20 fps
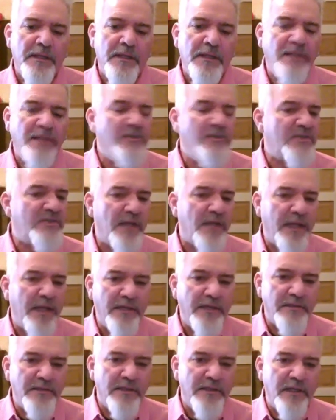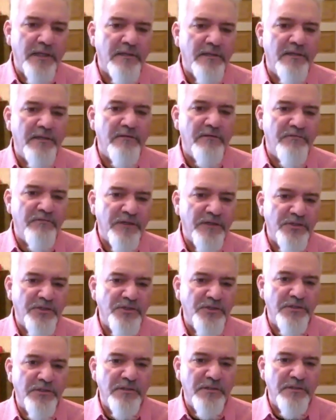insight and
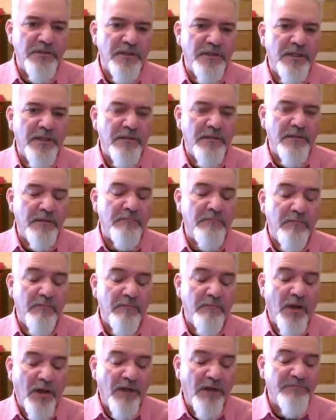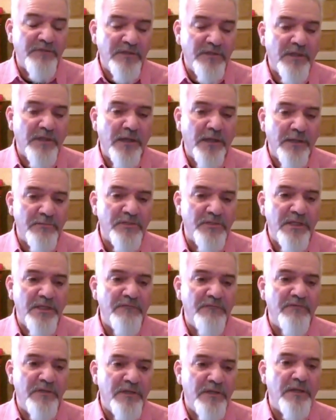conviction, and oftentimes
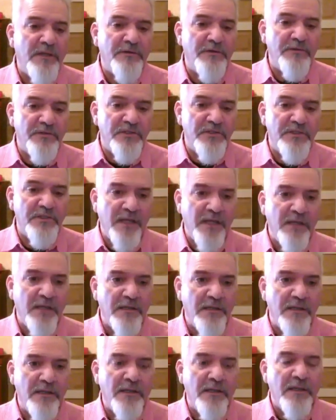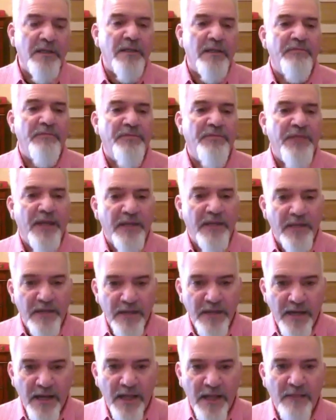even the understanding that
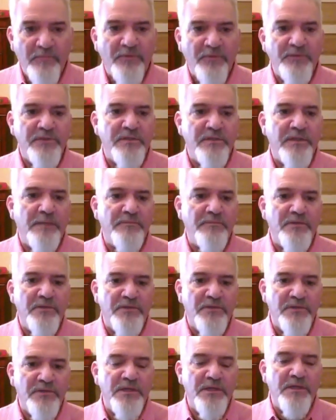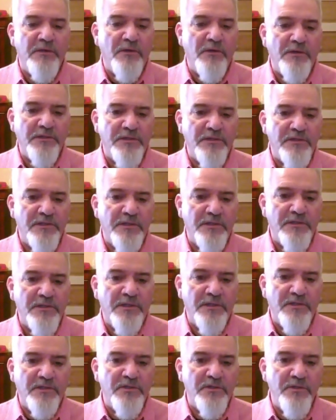enables them to see a
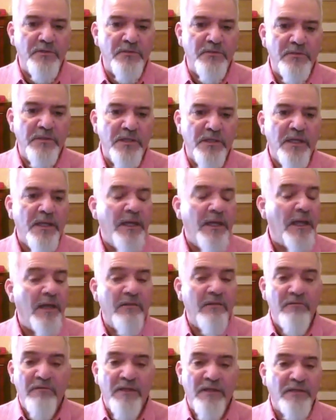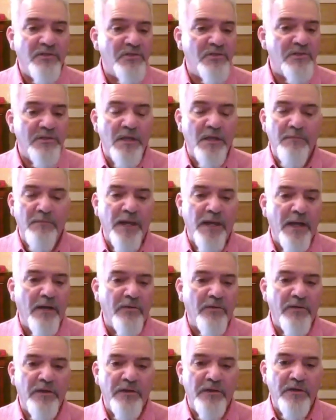narcissistic student and then
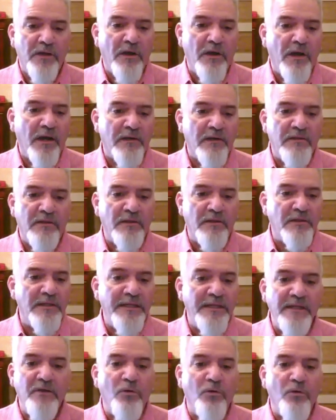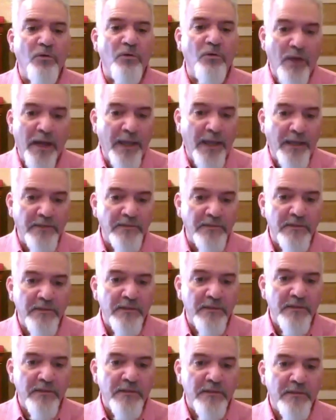somehow concoct the legal right
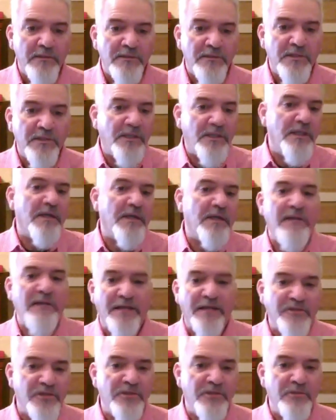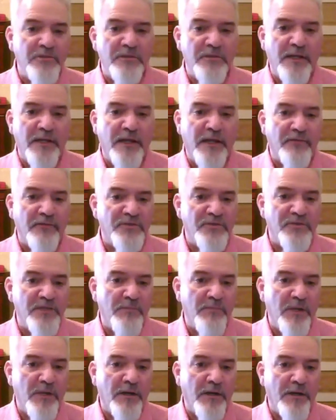to kick that student out of
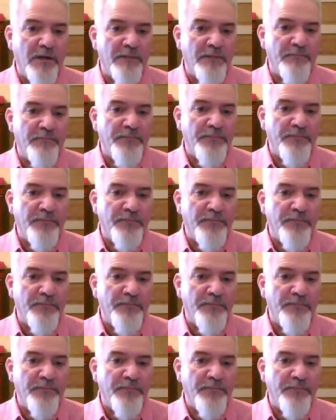seminary.